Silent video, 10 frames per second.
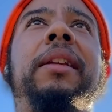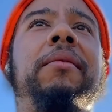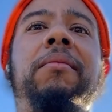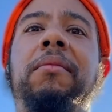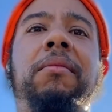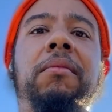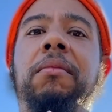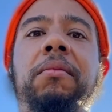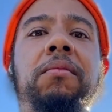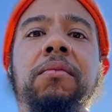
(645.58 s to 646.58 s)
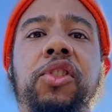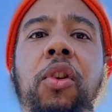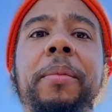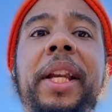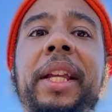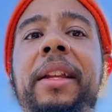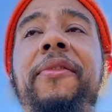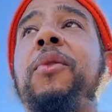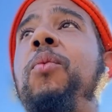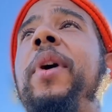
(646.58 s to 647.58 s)
in so many
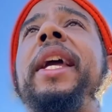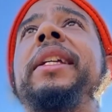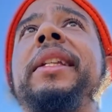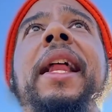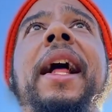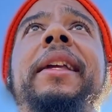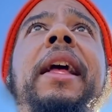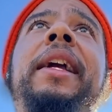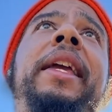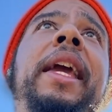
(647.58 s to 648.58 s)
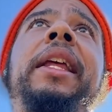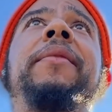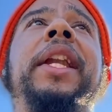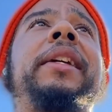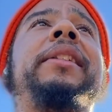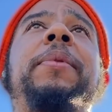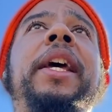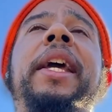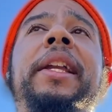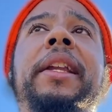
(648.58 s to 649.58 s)
different ways that I can't even
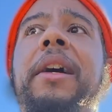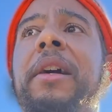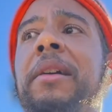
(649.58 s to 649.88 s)
explain.